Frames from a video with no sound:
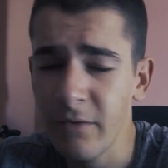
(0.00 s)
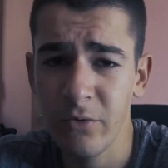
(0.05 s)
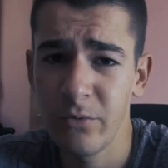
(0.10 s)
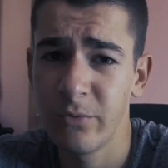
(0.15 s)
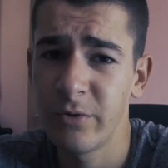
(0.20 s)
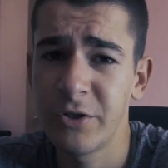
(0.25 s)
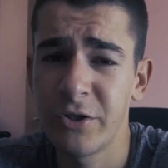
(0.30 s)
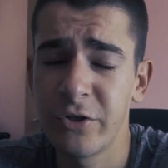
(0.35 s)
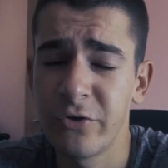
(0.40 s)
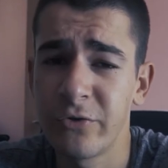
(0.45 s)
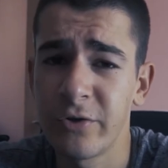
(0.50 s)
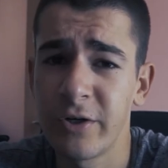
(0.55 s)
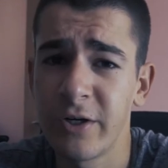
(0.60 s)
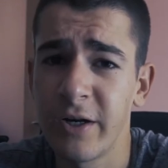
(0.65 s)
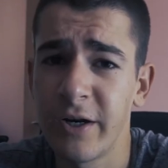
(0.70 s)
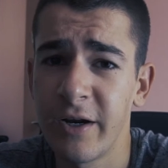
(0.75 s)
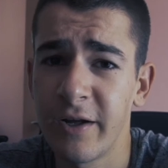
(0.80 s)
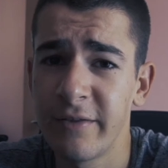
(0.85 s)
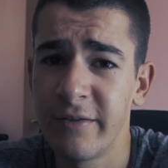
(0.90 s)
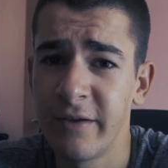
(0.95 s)
Which is
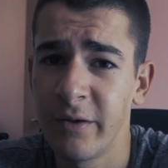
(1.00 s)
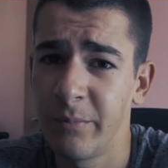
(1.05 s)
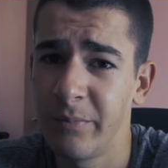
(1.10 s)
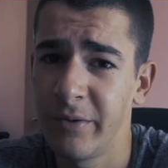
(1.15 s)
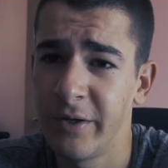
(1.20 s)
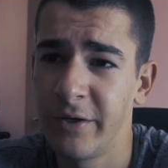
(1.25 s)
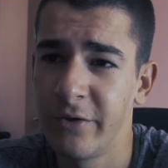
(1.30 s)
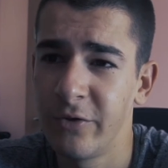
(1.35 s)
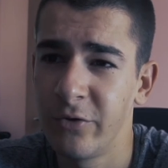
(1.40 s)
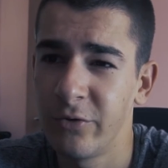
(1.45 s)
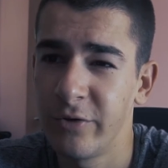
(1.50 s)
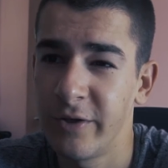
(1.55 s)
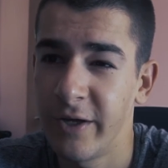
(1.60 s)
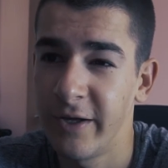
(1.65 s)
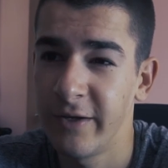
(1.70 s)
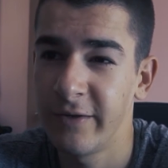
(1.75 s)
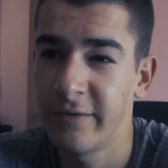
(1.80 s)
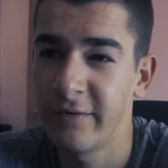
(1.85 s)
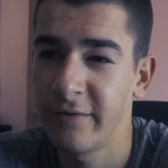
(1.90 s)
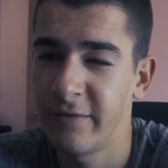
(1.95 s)
really nothing big to
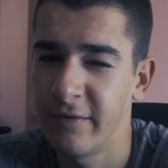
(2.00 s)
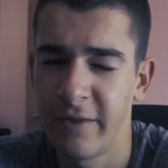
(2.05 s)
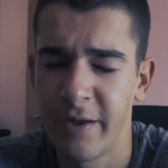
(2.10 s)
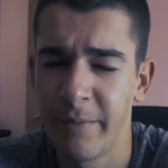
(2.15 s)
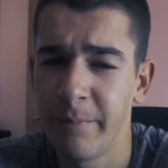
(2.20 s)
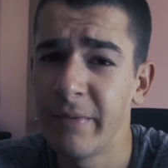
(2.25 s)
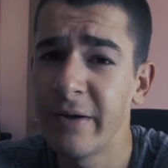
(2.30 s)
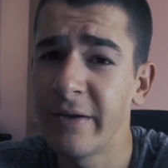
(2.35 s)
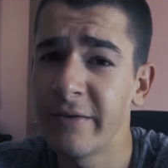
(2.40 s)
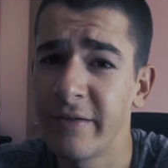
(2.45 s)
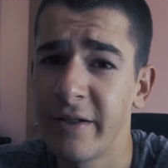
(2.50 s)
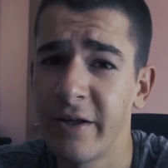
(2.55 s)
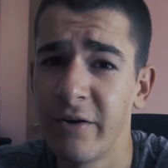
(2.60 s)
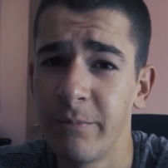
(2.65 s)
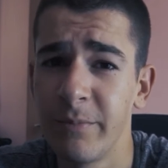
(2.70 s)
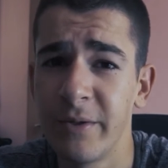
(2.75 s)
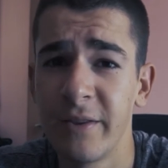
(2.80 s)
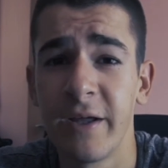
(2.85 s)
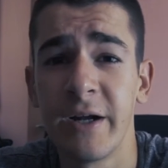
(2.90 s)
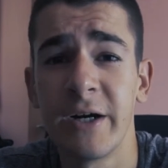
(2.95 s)
thanks, they must give
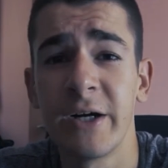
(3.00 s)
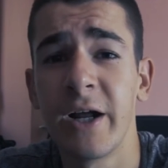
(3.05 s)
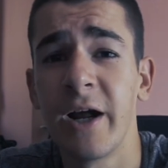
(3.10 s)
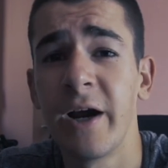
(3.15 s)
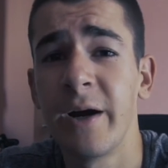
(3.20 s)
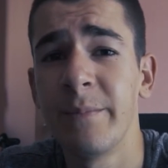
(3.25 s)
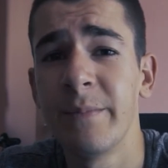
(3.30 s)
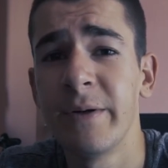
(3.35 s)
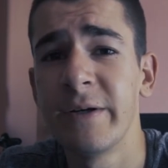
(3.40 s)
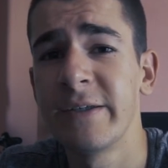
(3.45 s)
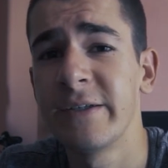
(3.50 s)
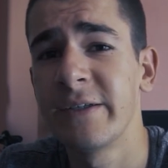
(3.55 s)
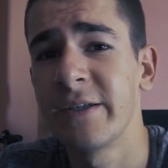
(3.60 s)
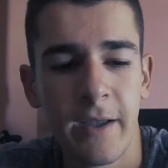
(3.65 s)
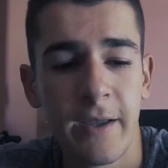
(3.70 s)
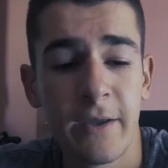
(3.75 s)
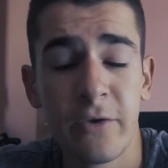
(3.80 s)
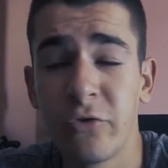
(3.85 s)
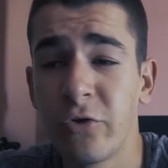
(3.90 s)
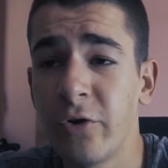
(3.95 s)
me their Garmins.
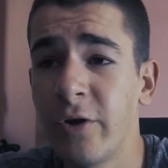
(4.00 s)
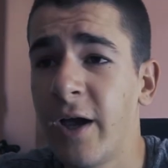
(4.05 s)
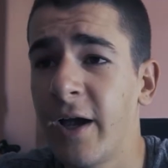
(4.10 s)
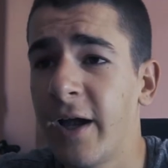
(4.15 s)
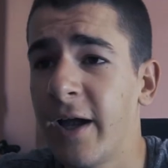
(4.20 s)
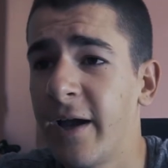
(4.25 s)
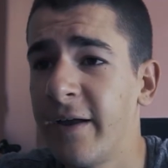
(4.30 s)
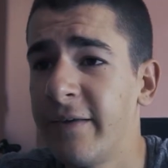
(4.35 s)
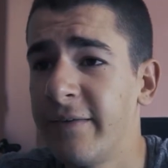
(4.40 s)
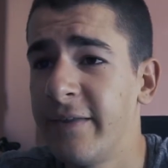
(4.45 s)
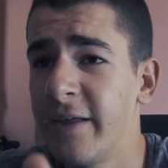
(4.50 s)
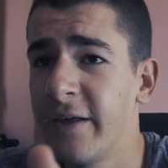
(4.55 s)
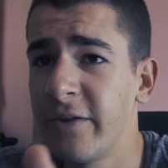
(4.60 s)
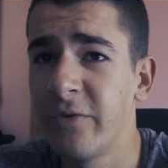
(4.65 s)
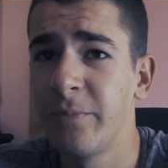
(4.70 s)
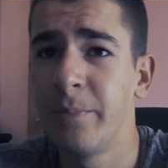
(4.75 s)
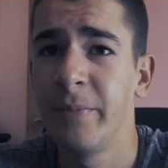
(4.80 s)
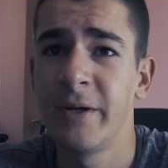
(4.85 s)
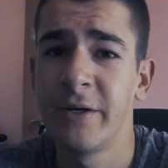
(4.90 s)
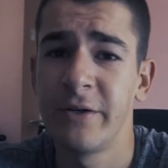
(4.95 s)
So yeah guys,
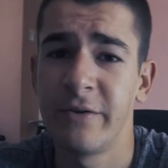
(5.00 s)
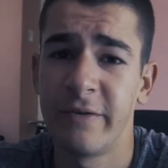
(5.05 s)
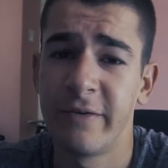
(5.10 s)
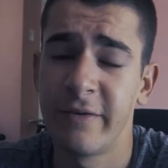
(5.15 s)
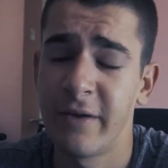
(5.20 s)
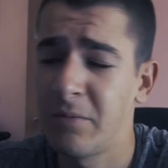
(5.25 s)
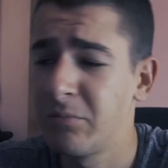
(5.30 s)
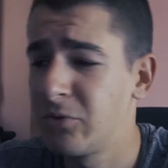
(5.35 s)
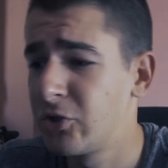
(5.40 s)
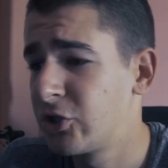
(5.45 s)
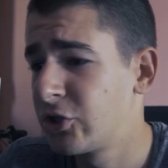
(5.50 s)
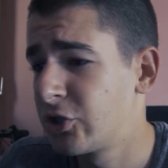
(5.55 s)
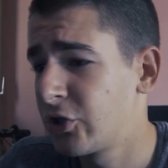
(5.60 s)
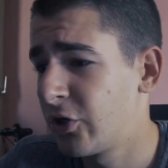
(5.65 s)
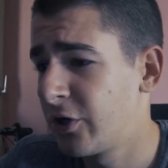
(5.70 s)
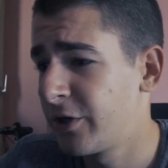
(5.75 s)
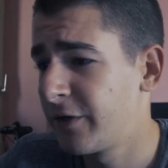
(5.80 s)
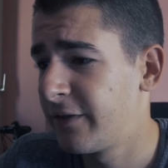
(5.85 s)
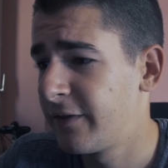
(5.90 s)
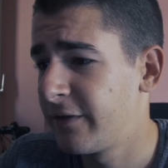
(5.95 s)
that's been some
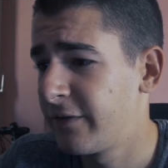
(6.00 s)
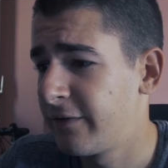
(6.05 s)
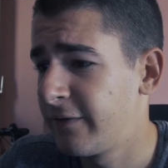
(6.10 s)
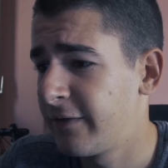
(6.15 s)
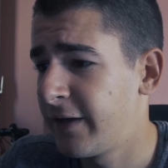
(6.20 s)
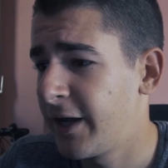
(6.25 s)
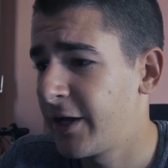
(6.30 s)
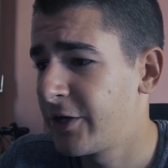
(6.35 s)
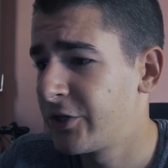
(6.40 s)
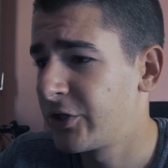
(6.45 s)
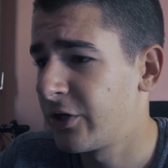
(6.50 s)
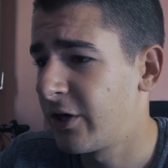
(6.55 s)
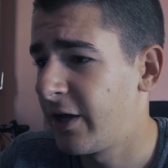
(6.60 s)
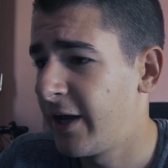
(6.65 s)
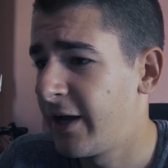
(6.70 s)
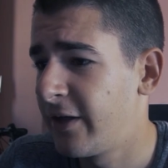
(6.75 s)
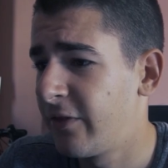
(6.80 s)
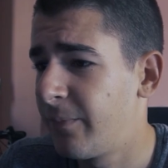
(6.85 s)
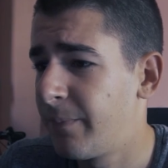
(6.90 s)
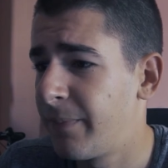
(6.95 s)
short schedule
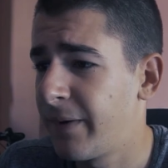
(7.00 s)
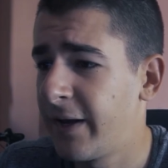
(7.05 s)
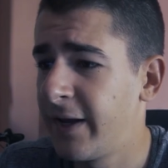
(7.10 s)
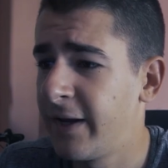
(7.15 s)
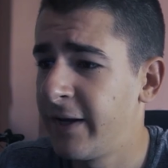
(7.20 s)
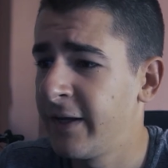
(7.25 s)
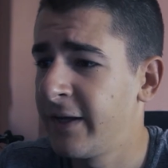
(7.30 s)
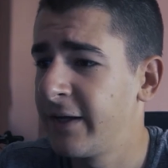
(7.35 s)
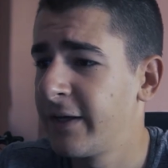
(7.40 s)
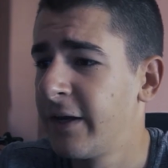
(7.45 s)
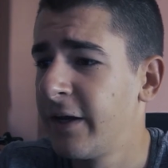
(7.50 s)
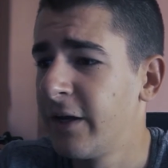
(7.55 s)
and planning.